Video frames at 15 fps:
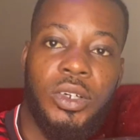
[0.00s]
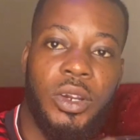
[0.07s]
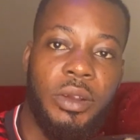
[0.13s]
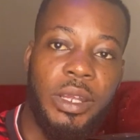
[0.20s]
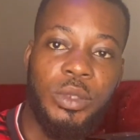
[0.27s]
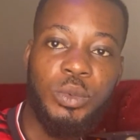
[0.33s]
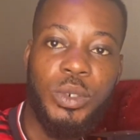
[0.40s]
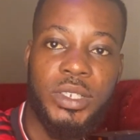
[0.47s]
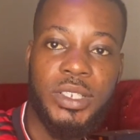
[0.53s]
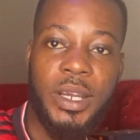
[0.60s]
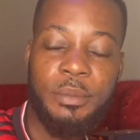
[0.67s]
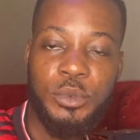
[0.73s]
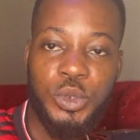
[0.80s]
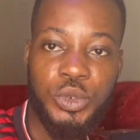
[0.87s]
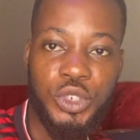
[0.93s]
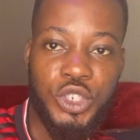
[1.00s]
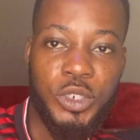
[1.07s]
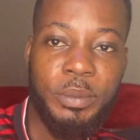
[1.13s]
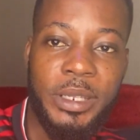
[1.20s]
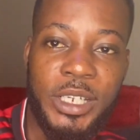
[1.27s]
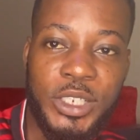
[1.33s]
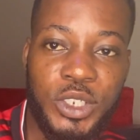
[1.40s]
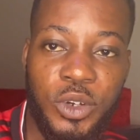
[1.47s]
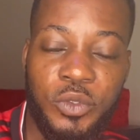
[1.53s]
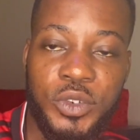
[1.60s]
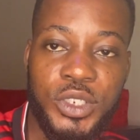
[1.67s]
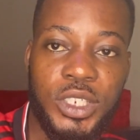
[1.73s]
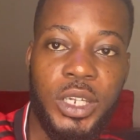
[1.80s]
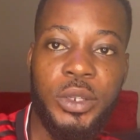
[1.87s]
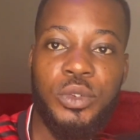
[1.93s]
All right, welcome to Job Director
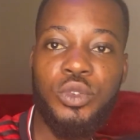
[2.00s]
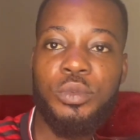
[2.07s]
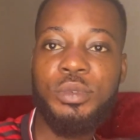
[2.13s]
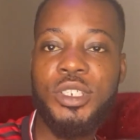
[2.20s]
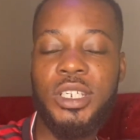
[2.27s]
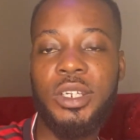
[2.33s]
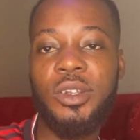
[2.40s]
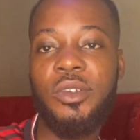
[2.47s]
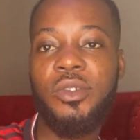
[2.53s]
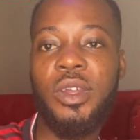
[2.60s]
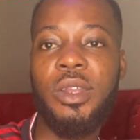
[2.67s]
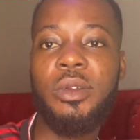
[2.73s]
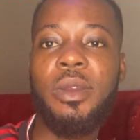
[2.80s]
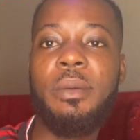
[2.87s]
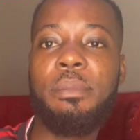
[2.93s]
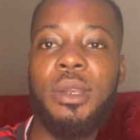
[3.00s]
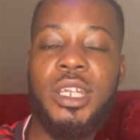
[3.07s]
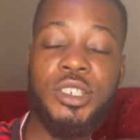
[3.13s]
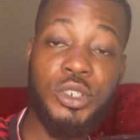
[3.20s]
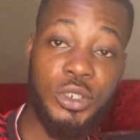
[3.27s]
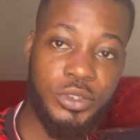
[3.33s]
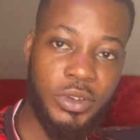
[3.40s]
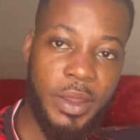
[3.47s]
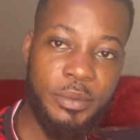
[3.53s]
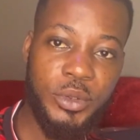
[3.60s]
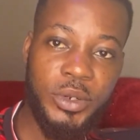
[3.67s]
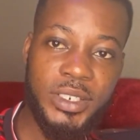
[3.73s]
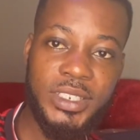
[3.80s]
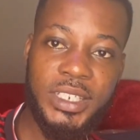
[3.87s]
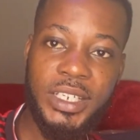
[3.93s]
Official YouTube channel. If you're not here, please
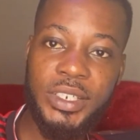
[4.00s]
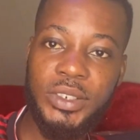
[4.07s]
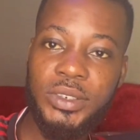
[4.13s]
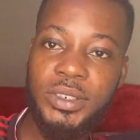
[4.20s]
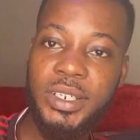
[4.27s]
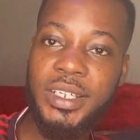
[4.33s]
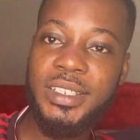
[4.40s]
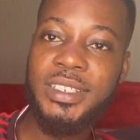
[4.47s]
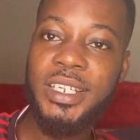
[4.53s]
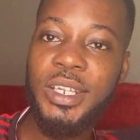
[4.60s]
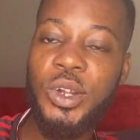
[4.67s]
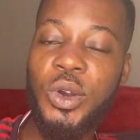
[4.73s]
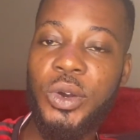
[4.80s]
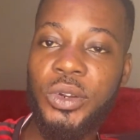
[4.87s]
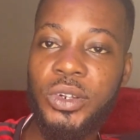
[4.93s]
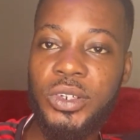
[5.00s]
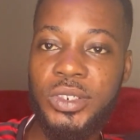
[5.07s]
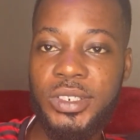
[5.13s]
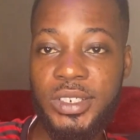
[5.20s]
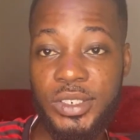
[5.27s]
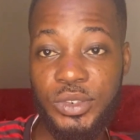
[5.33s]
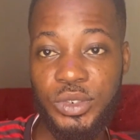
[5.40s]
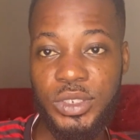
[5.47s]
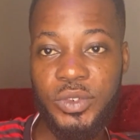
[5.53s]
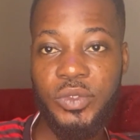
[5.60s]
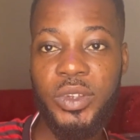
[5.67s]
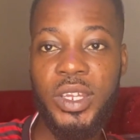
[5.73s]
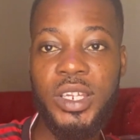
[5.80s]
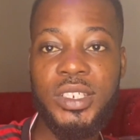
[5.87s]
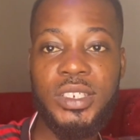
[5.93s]
subscribe to this channel and turn on the
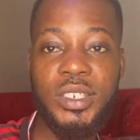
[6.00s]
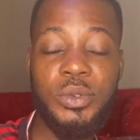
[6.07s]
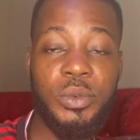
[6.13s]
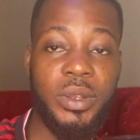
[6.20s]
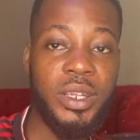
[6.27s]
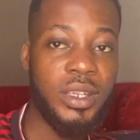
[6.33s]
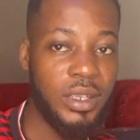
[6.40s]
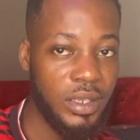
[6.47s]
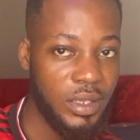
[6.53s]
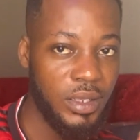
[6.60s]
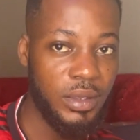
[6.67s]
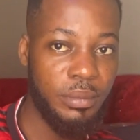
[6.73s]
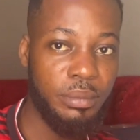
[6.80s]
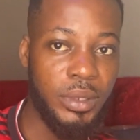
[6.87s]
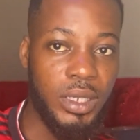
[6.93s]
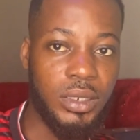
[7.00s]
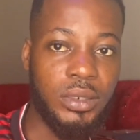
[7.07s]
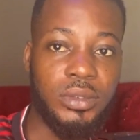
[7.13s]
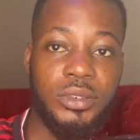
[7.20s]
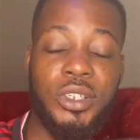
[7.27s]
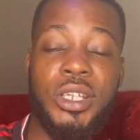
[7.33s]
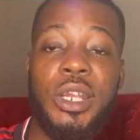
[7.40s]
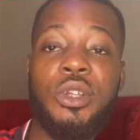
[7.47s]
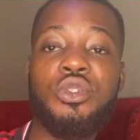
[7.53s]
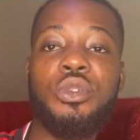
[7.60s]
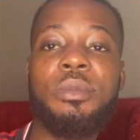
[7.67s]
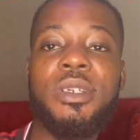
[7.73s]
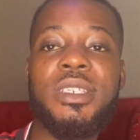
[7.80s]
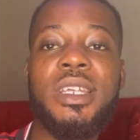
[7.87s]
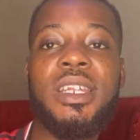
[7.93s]
notification ring bell in order
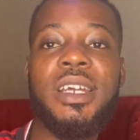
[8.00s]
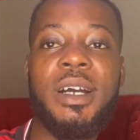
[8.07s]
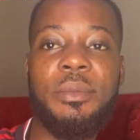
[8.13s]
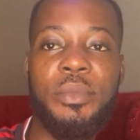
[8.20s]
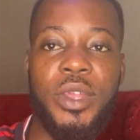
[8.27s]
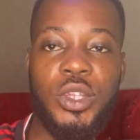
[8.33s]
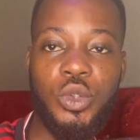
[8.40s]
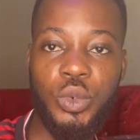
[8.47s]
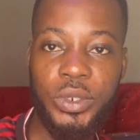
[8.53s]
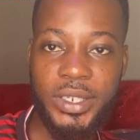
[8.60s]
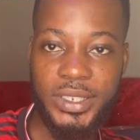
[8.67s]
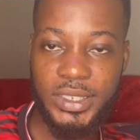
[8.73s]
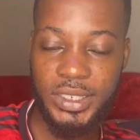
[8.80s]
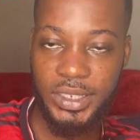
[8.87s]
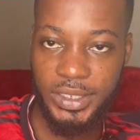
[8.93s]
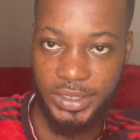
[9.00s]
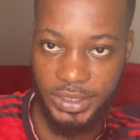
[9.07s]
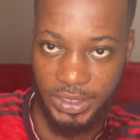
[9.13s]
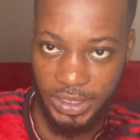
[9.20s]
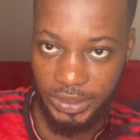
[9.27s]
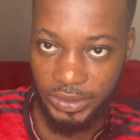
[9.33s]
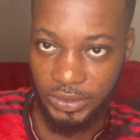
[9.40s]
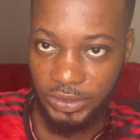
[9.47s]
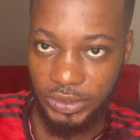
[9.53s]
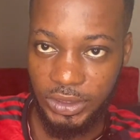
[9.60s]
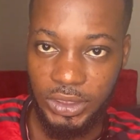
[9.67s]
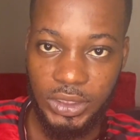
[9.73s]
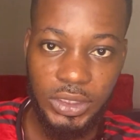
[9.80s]
not to miss any update on this channel.